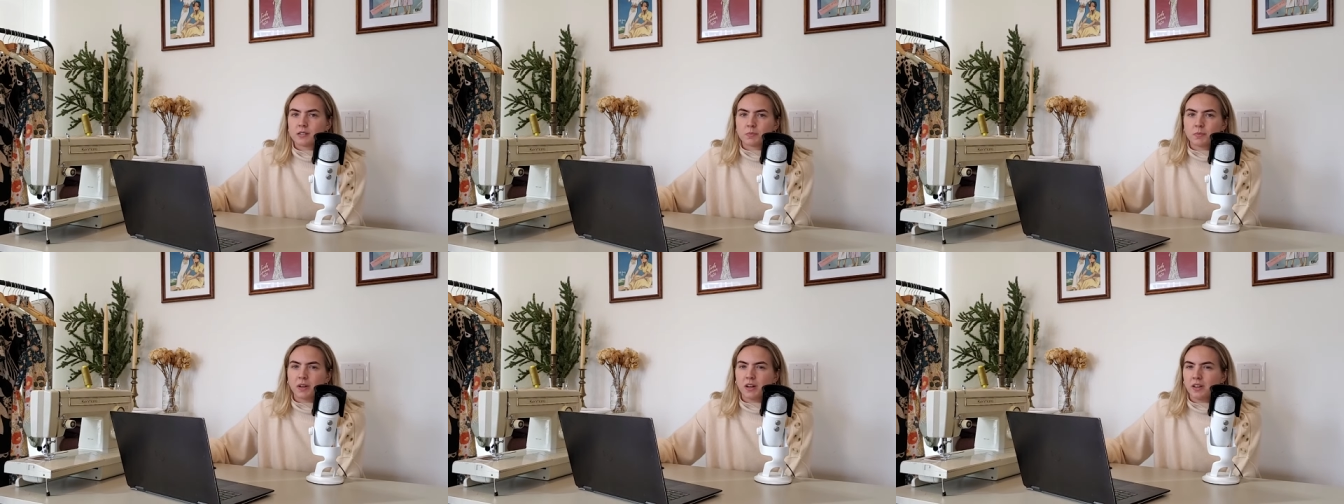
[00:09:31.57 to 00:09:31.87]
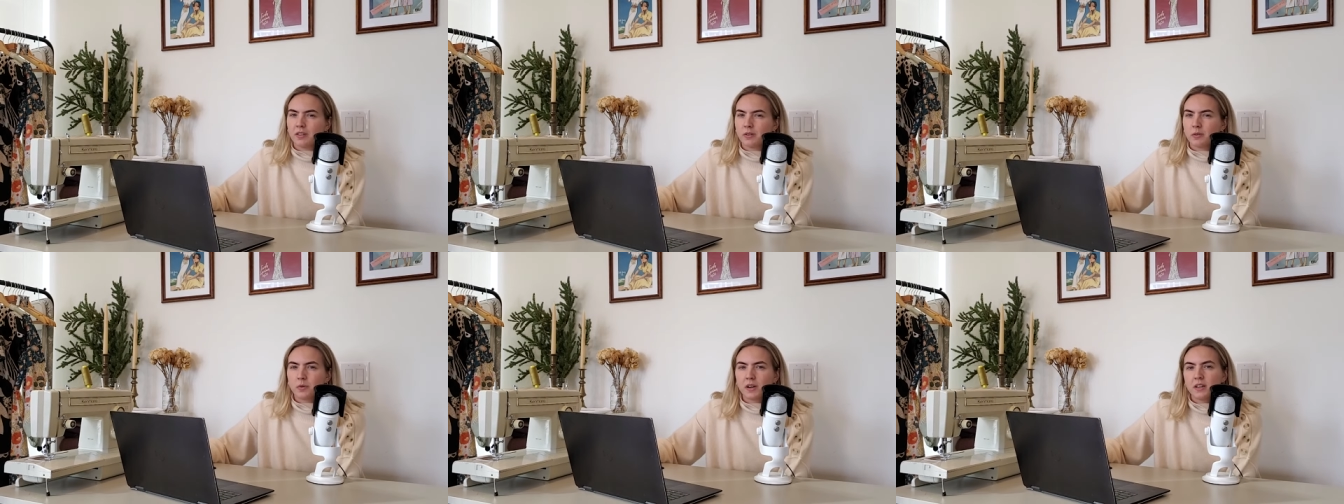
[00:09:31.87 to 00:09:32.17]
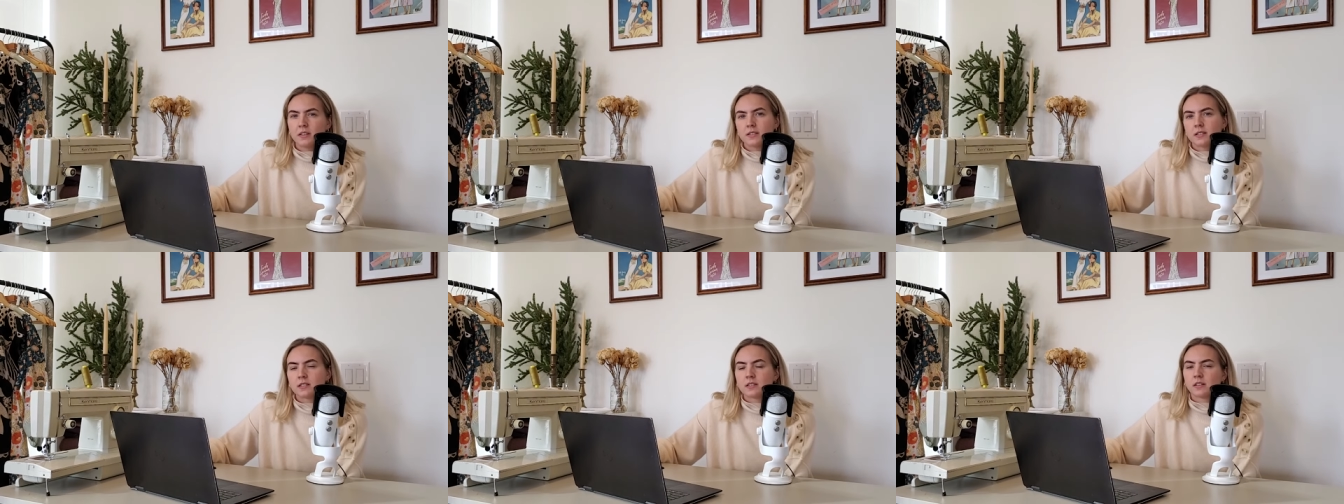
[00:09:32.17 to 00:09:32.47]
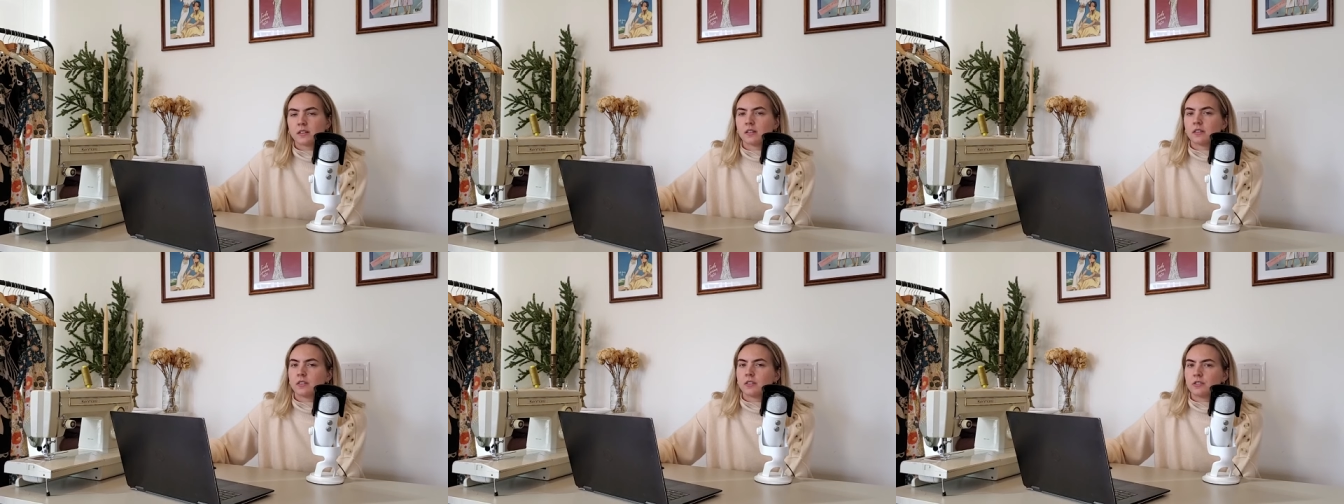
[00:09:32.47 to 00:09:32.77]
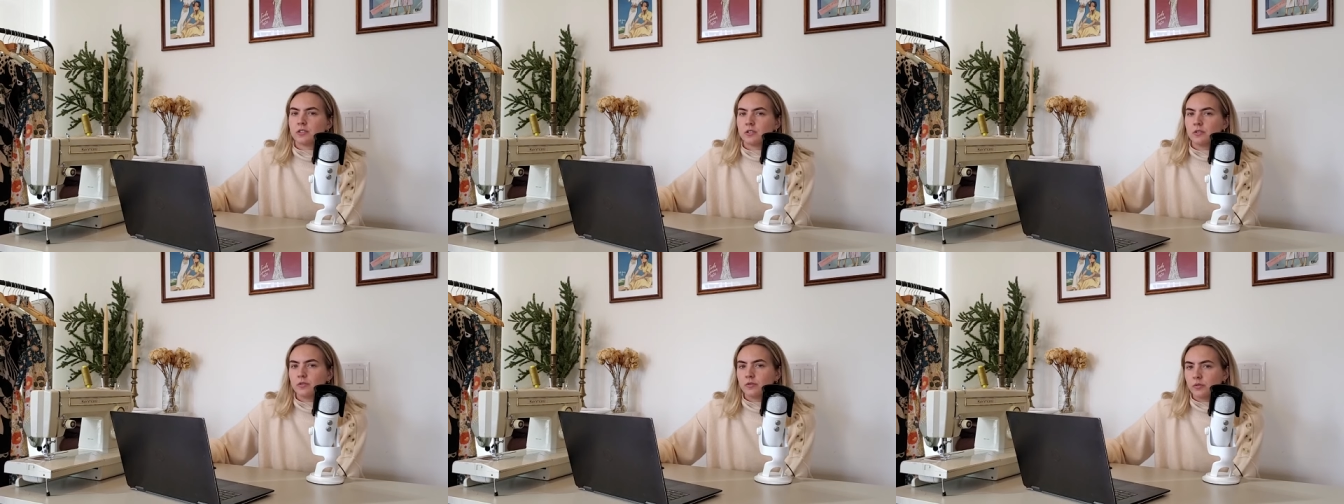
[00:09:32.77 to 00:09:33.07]
but otherwise it's a little
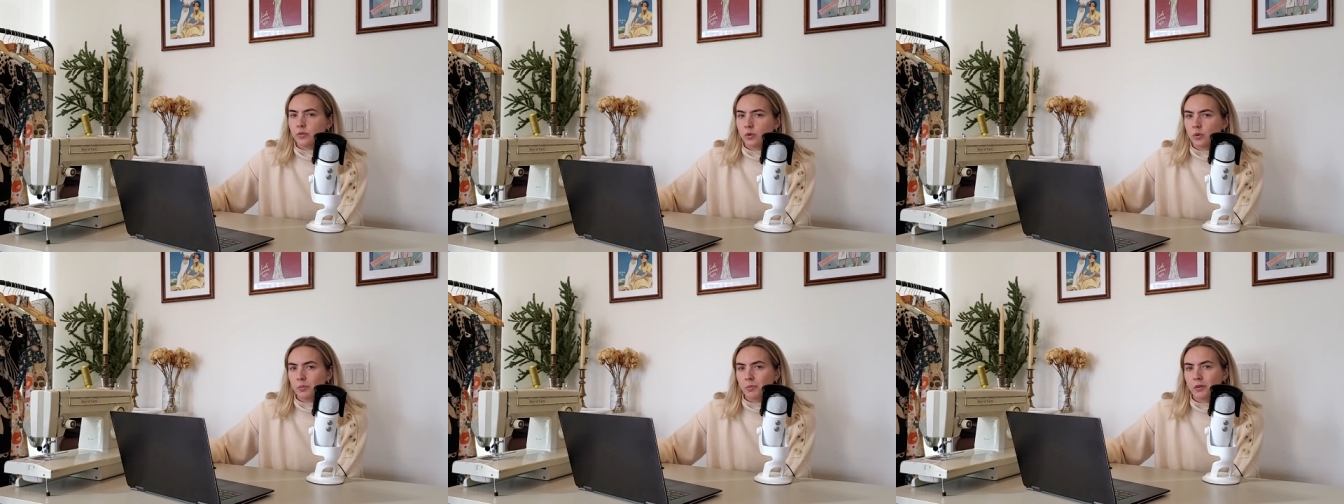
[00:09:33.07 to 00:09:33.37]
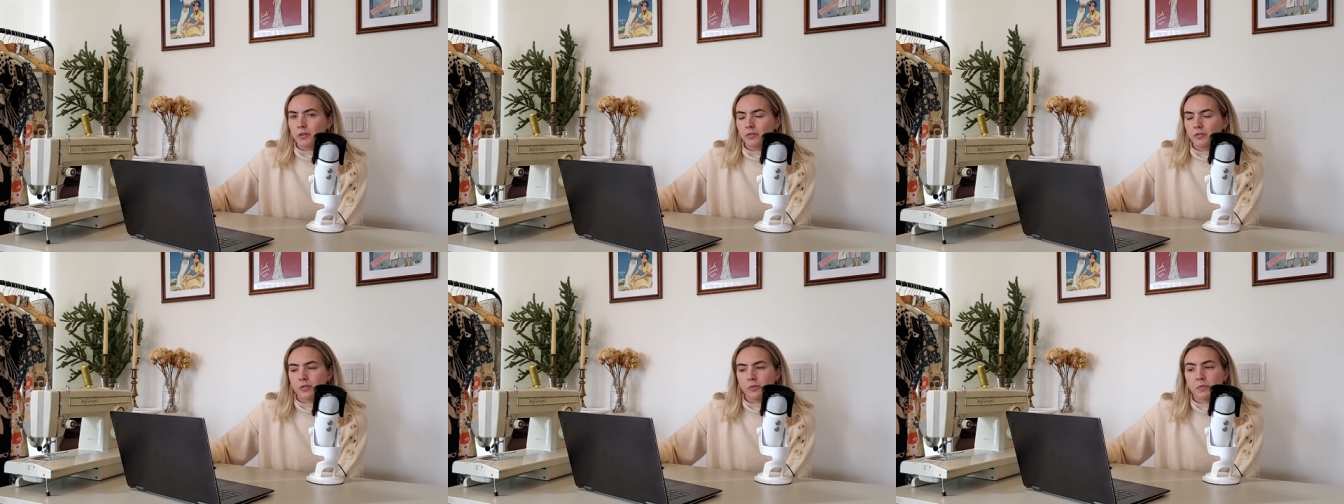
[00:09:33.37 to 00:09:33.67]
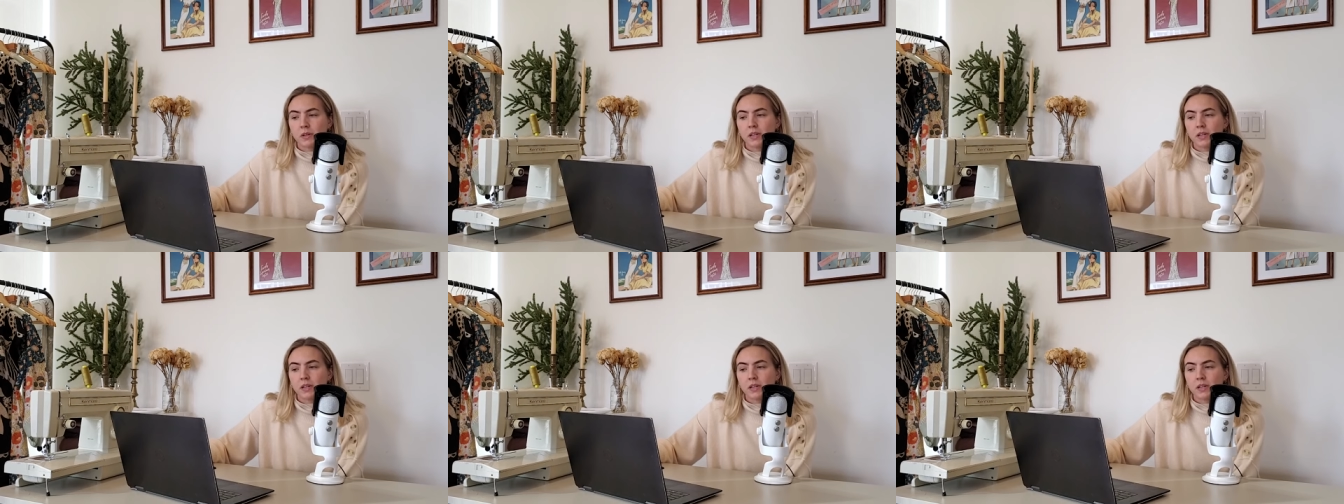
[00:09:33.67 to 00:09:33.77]
too formal for